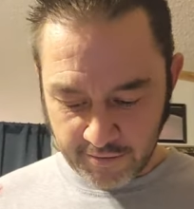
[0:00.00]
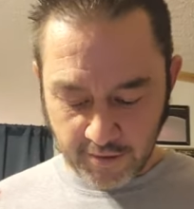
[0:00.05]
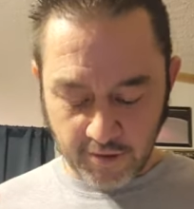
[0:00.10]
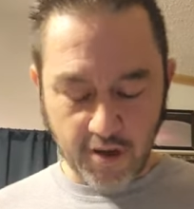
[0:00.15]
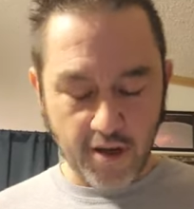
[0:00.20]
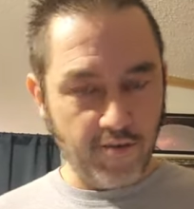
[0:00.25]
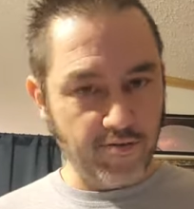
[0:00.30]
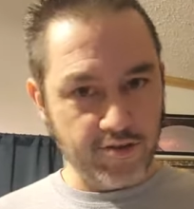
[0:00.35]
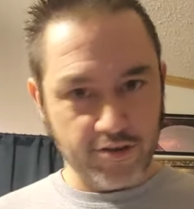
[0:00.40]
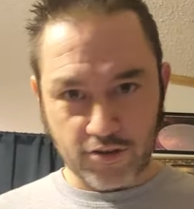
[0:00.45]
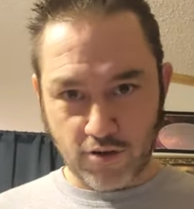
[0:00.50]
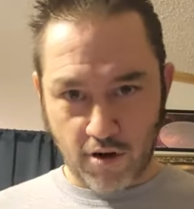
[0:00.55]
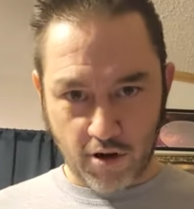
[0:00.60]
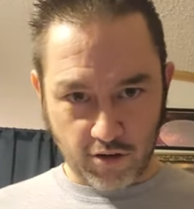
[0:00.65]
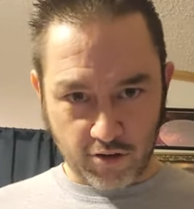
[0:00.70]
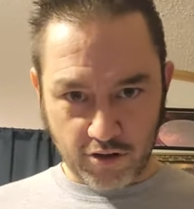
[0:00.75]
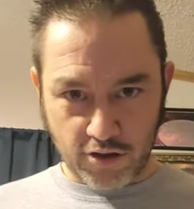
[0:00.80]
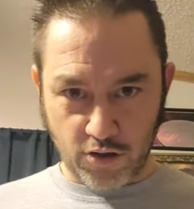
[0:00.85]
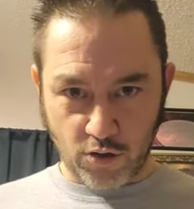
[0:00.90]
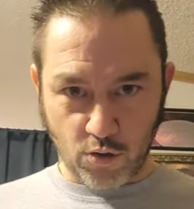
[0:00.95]
Love the
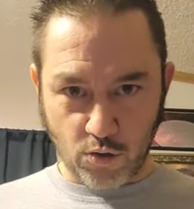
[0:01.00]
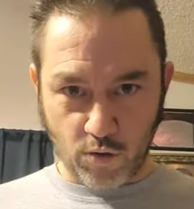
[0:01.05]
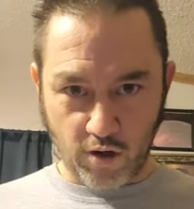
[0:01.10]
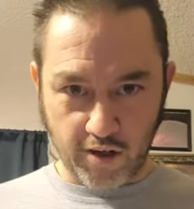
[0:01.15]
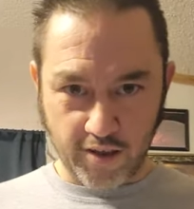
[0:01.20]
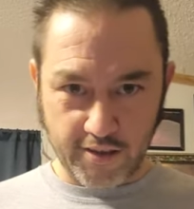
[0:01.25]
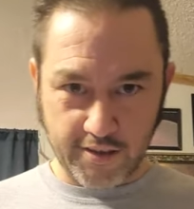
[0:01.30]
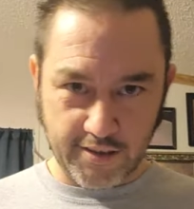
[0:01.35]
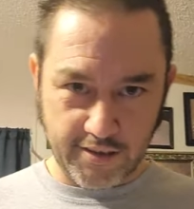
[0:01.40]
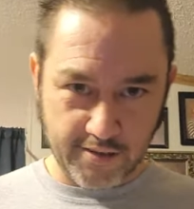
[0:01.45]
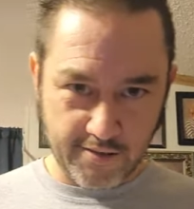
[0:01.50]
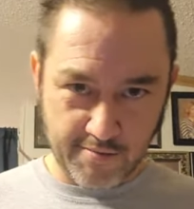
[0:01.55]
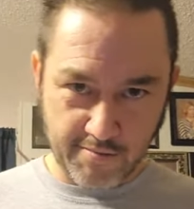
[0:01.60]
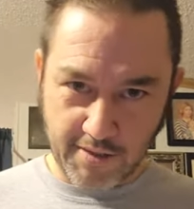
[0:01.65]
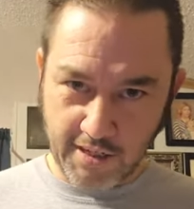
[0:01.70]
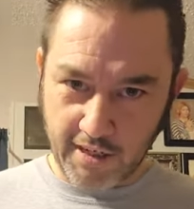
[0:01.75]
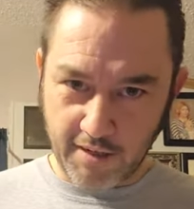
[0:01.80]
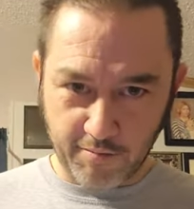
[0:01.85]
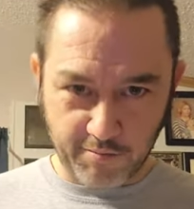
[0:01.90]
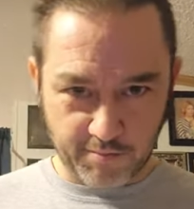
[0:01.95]
Strong's Concordance.
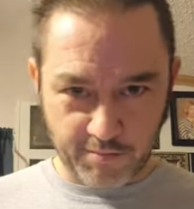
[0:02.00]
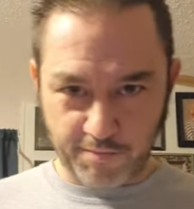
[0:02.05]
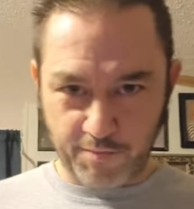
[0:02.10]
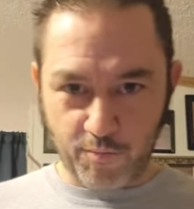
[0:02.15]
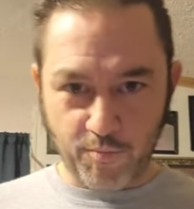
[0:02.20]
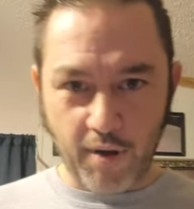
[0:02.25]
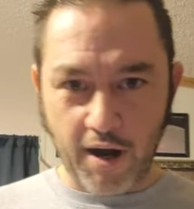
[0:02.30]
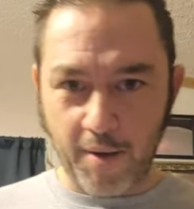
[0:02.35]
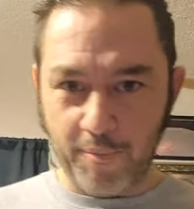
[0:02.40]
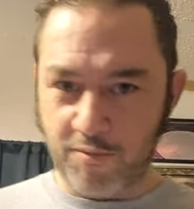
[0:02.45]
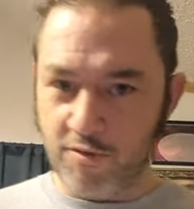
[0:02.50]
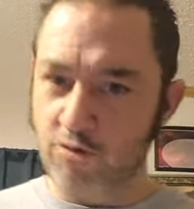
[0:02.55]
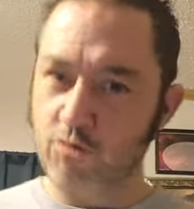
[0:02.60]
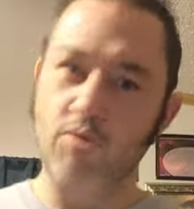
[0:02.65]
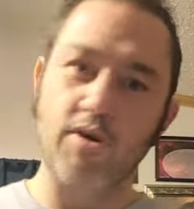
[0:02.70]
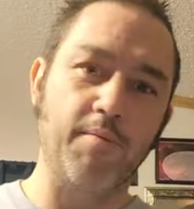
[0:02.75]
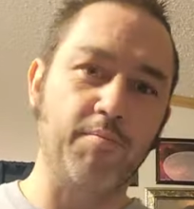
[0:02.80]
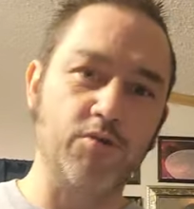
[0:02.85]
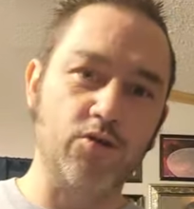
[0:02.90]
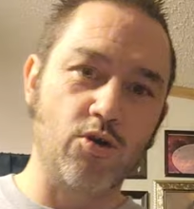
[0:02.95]
It popped the
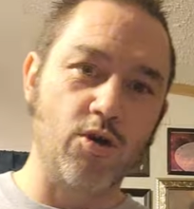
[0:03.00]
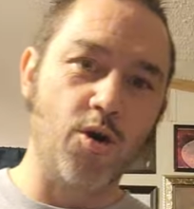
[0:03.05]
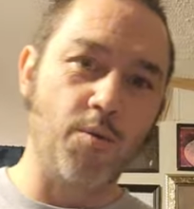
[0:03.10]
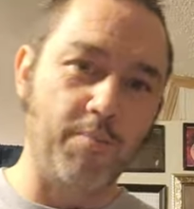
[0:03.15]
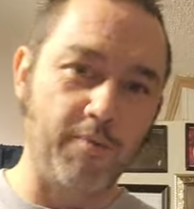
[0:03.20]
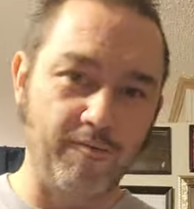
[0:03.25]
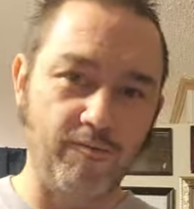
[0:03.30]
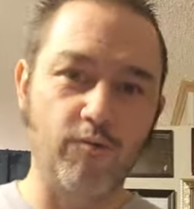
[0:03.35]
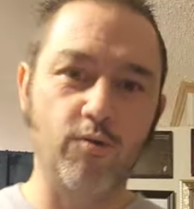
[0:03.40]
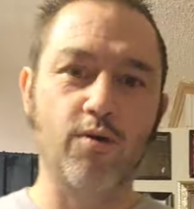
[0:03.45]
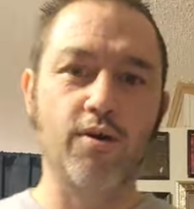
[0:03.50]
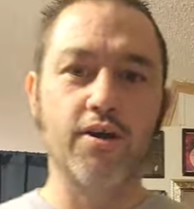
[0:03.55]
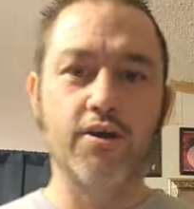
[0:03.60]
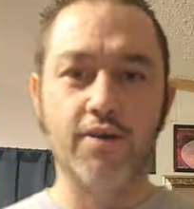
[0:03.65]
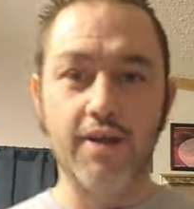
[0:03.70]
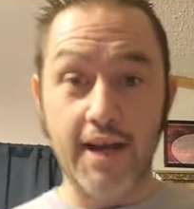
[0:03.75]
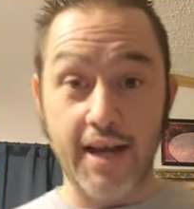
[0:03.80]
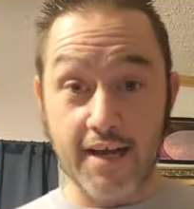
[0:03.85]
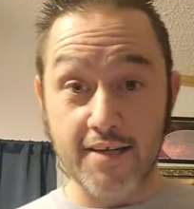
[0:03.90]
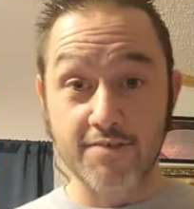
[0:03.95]
scripture open for
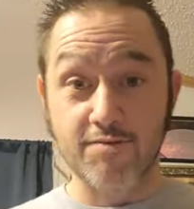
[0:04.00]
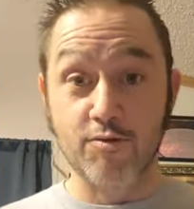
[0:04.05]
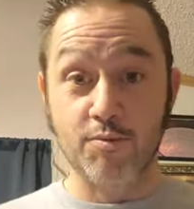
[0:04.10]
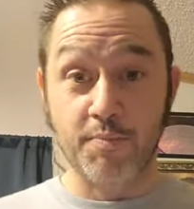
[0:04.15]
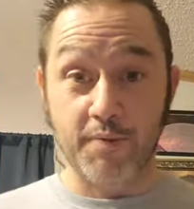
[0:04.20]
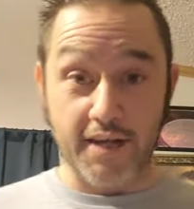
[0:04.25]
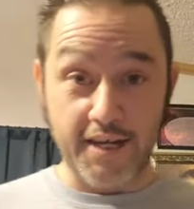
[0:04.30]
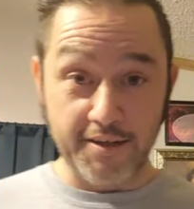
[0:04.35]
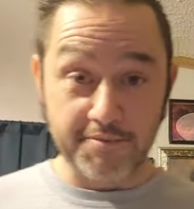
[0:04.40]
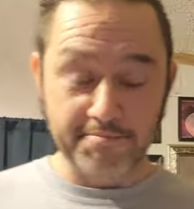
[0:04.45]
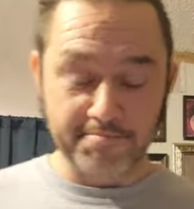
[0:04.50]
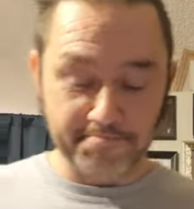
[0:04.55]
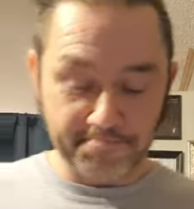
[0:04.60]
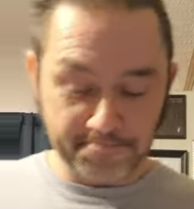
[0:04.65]
you. It has for me.